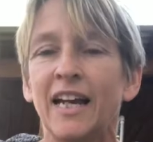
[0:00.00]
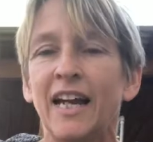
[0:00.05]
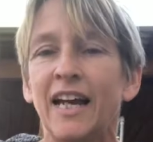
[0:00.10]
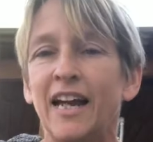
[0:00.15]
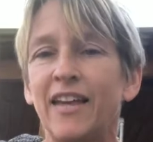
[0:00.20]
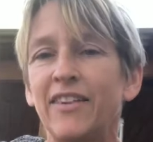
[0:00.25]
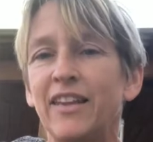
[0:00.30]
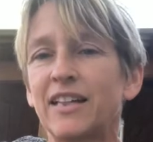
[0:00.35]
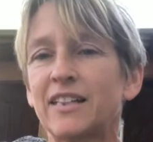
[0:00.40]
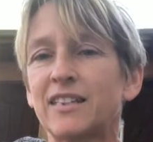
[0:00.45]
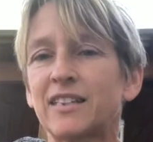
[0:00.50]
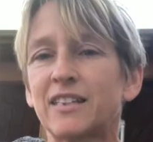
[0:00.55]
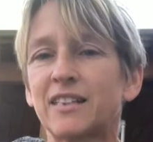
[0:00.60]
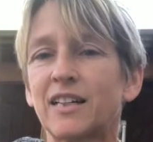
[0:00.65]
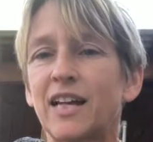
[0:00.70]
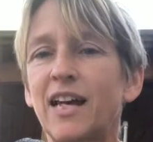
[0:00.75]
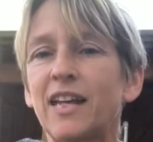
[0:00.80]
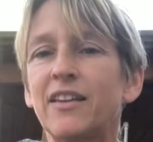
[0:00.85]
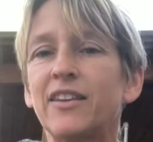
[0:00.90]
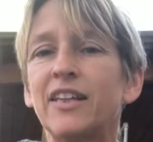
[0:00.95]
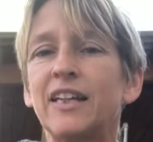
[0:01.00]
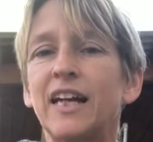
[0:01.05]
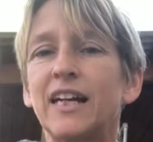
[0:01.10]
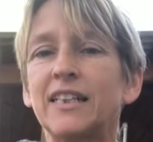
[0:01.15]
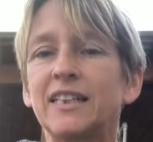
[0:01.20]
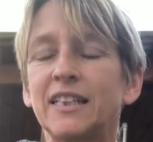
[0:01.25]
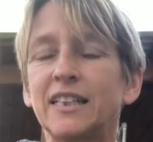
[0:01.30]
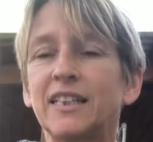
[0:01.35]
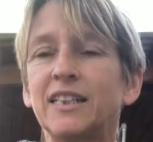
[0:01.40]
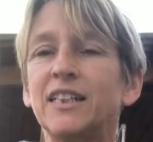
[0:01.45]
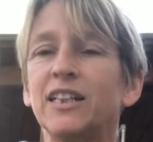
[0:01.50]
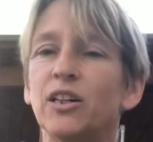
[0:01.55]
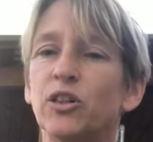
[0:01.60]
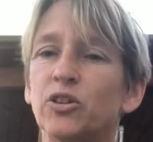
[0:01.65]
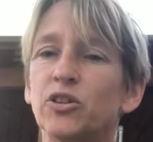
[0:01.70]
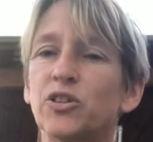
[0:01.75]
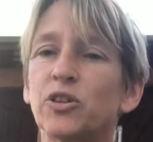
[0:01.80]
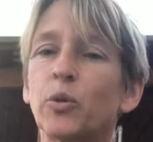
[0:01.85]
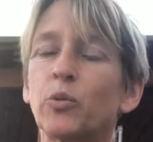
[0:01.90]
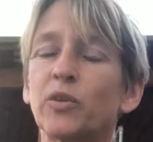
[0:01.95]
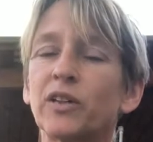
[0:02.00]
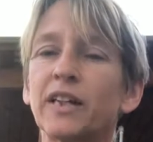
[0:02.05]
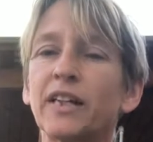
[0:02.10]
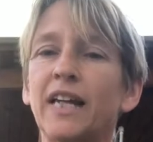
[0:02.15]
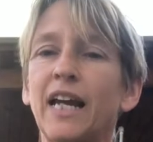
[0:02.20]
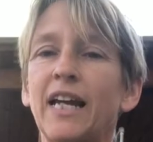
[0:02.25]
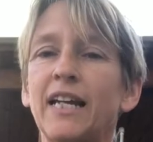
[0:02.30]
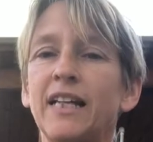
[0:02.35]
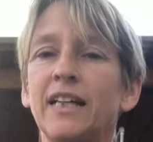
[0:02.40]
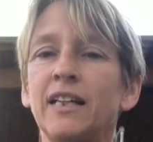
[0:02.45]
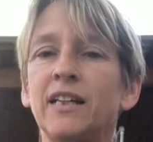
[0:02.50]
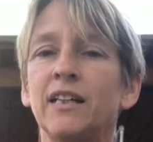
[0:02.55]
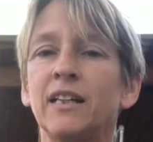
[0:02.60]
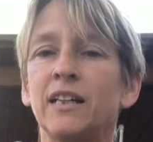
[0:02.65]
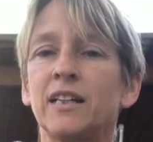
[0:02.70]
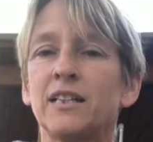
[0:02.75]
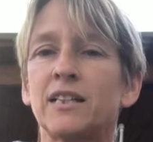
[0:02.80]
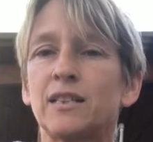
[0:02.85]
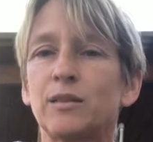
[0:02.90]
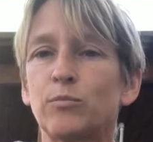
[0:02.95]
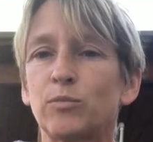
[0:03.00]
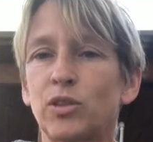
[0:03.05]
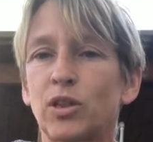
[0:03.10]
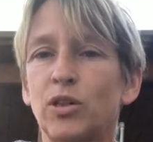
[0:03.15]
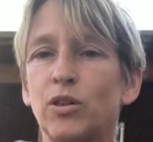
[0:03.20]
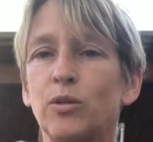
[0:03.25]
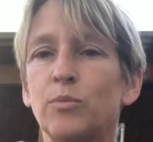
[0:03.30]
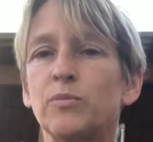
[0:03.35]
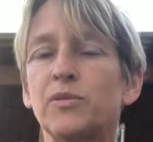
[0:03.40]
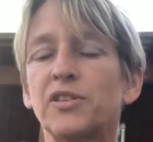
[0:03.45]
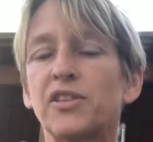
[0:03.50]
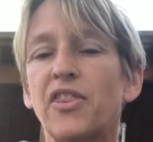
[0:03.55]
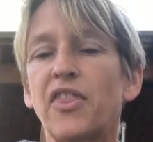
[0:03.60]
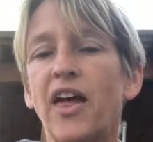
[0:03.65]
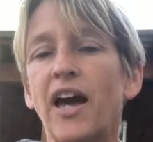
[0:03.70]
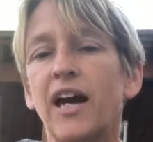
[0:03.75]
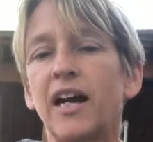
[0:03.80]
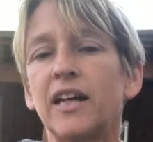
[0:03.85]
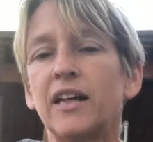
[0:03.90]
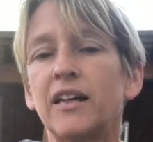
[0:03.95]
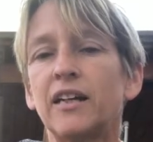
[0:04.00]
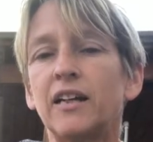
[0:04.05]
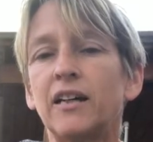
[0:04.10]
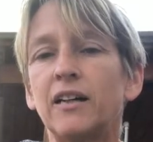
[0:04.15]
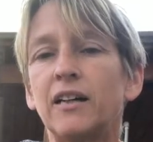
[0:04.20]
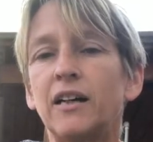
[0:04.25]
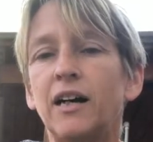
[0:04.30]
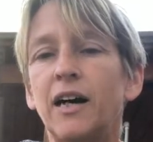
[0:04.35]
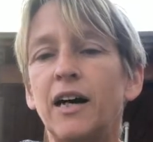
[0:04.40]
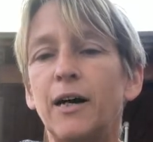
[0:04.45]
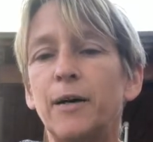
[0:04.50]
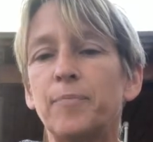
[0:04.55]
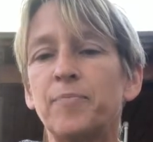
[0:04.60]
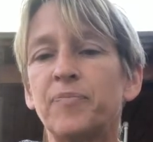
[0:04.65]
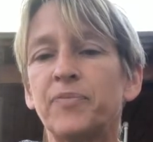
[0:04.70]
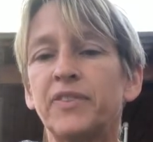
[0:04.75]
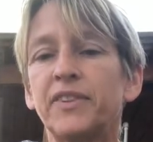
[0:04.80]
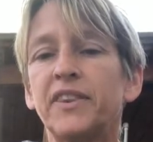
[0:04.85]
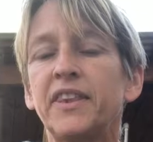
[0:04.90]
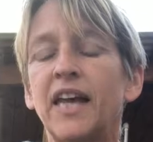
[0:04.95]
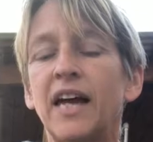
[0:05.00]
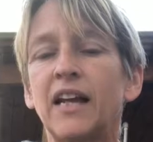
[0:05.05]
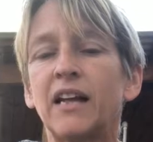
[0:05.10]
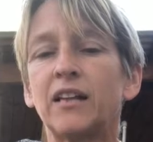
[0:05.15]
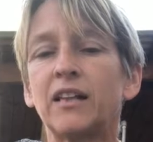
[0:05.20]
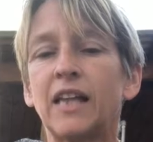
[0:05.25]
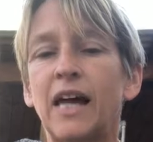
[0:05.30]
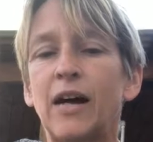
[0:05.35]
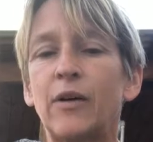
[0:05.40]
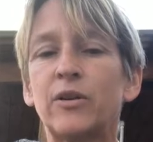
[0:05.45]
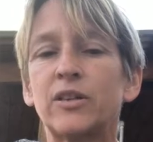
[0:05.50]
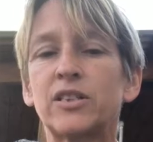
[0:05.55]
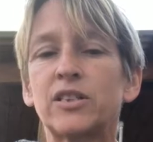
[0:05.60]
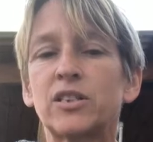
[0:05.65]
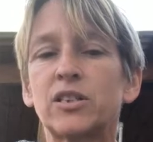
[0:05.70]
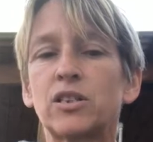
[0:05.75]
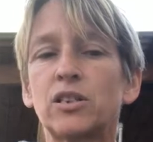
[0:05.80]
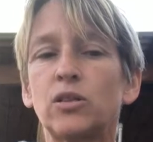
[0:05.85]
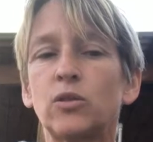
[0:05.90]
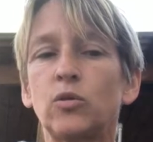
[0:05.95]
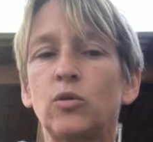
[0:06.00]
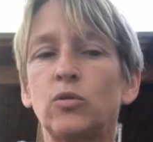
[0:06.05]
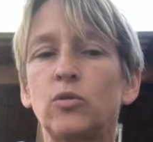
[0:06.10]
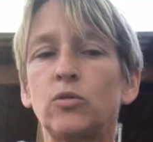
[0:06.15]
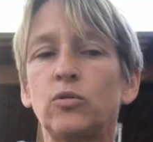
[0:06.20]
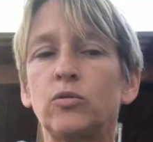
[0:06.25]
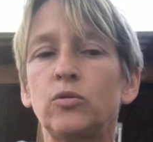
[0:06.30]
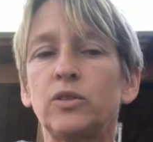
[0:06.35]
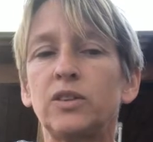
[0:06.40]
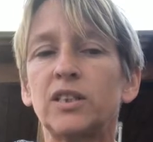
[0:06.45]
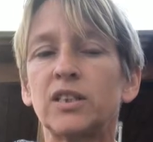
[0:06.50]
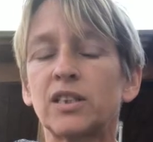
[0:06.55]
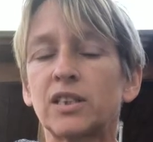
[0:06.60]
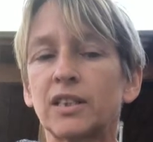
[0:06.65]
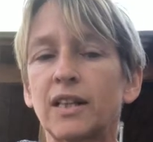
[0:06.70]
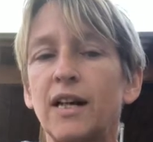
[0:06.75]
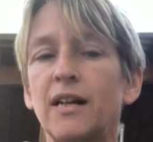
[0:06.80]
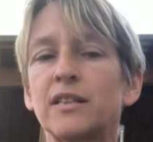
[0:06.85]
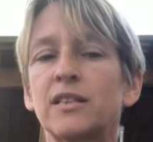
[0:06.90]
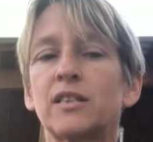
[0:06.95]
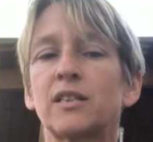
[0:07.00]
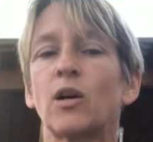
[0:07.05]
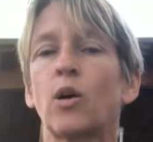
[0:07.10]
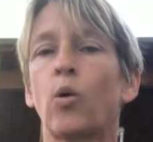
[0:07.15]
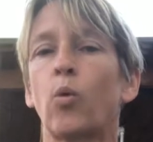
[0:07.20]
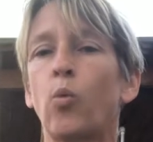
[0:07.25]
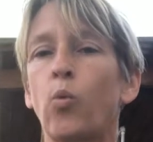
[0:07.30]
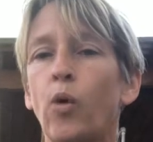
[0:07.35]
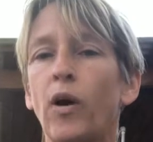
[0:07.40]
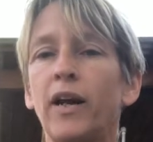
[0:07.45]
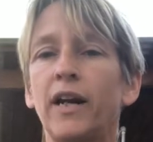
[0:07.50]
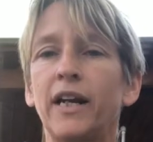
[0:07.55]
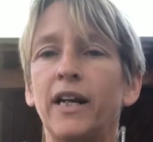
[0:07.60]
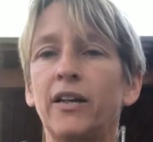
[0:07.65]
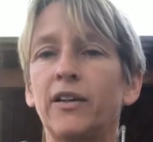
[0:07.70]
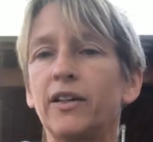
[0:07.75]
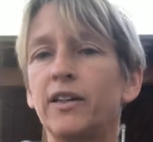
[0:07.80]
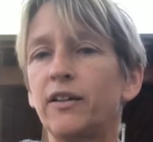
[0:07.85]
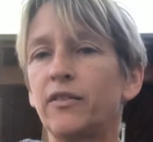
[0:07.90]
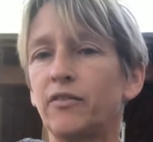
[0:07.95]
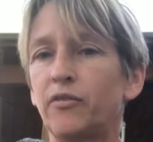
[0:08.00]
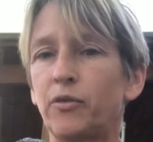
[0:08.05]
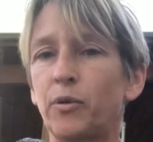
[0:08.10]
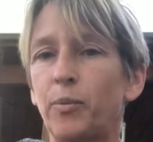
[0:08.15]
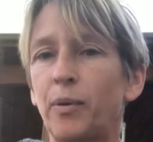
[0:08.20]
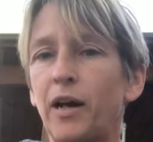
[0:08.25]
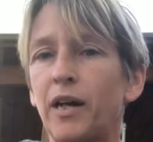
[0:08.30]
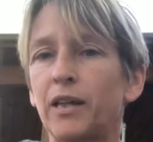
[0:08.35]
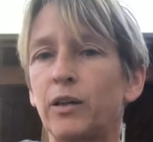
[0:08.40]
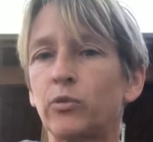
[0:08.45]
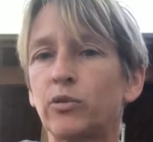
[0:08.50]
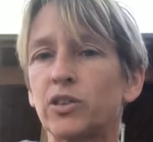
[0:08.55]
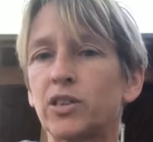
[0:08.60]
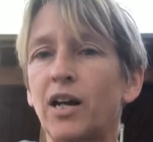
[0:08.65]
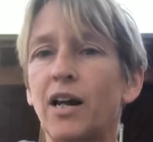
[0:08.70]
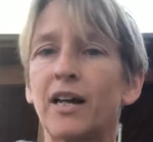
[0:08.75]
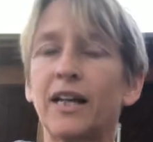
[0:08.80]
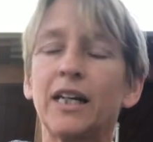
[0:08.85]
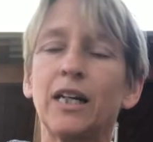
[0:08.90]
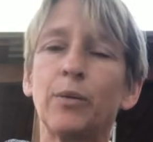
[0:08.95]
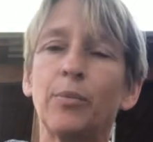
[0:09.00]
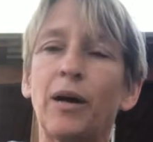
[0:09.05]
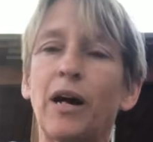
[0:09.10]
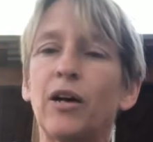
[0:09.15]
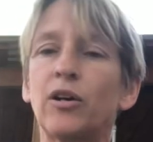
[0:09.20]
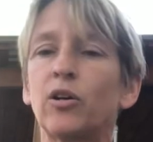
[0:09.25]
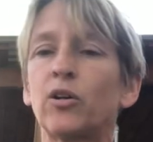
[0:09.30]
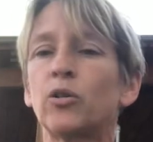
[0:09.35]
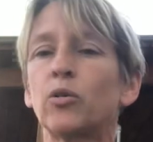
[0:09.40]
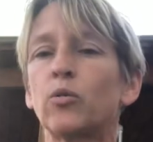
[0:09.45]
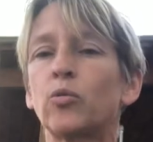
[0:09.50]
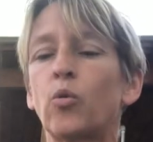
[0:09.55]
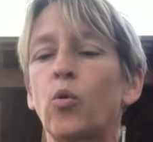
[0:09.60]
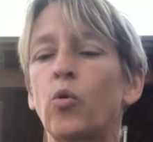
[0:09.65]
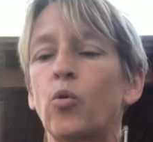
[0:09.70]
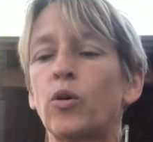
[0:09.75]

And that's kind of the idea here. So we're getting some terms that allow us to discuss what area of the body we're talking about, or